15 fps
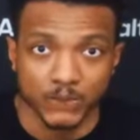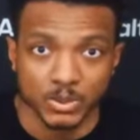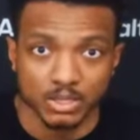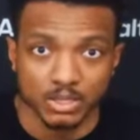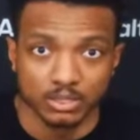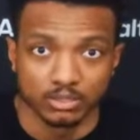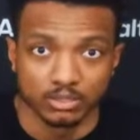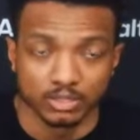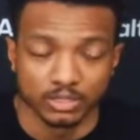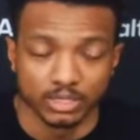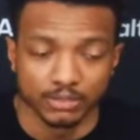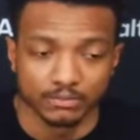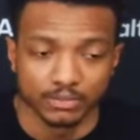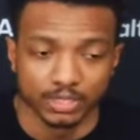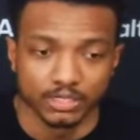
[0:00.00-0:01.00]
you know, I
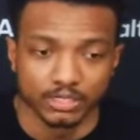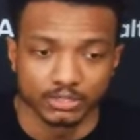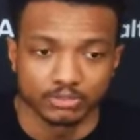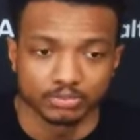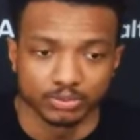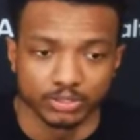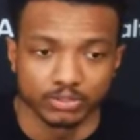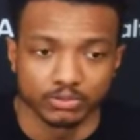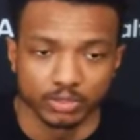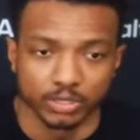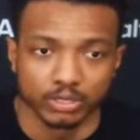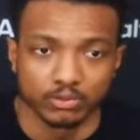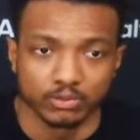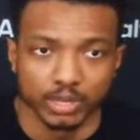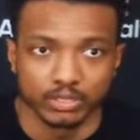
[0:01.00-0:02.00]
feel like he's a pretty
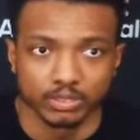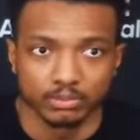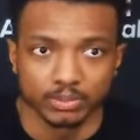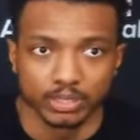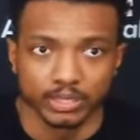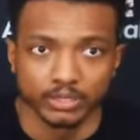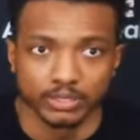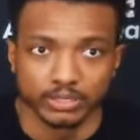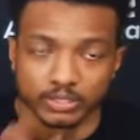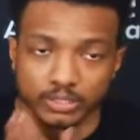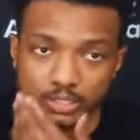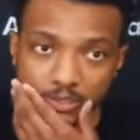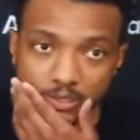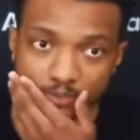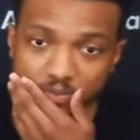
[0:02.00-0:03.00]
well-rounded player. And
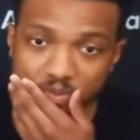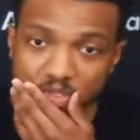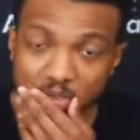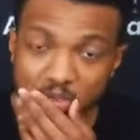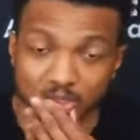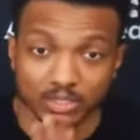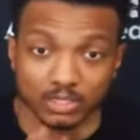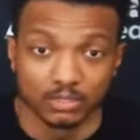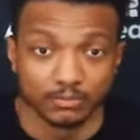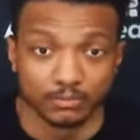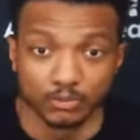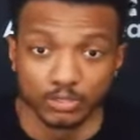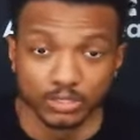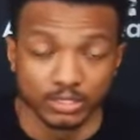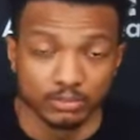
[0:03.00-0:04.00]
I'm just looking
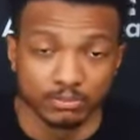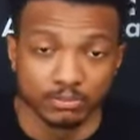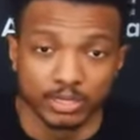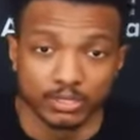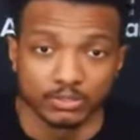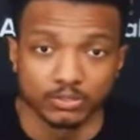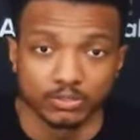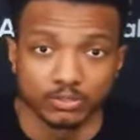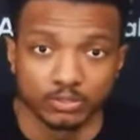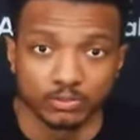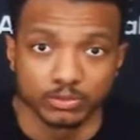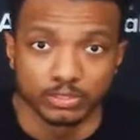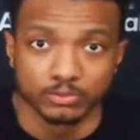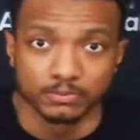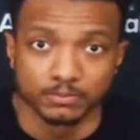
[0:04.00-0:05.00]
forward to getting back on the court with
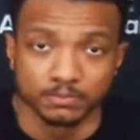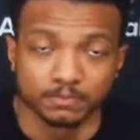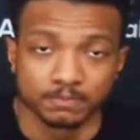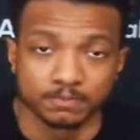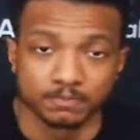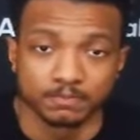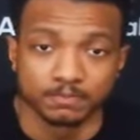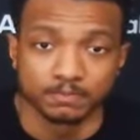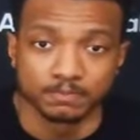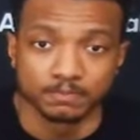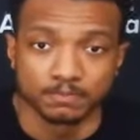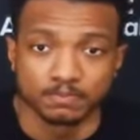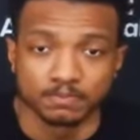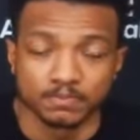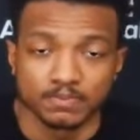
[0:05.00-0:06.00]
him.
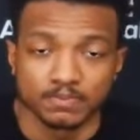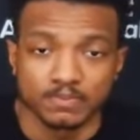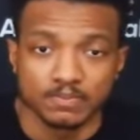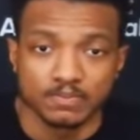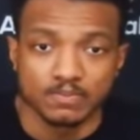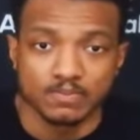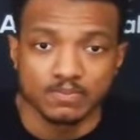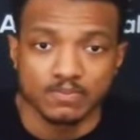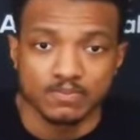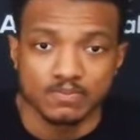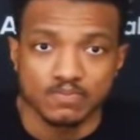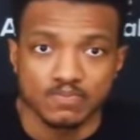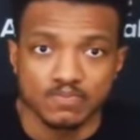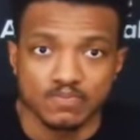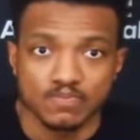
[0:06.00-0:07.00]
Okay, we have
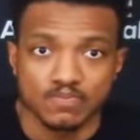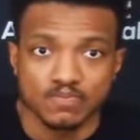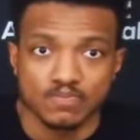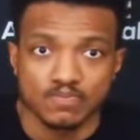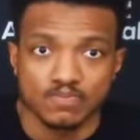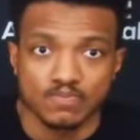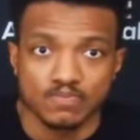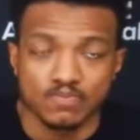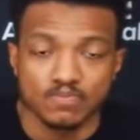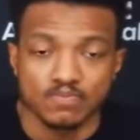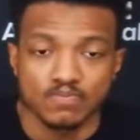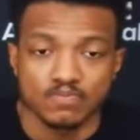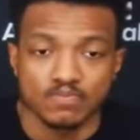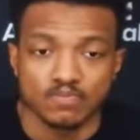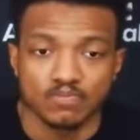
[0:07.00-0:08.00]
time for one more. Christos
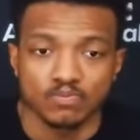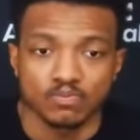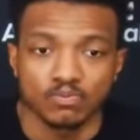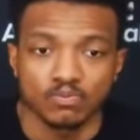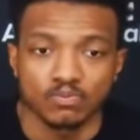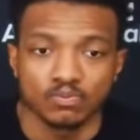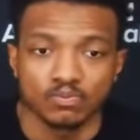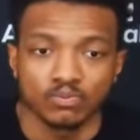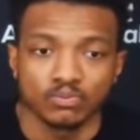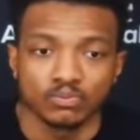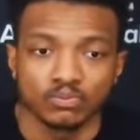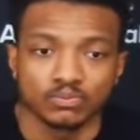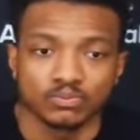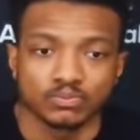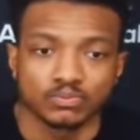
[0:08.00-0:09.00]
Salta, Sport DNA.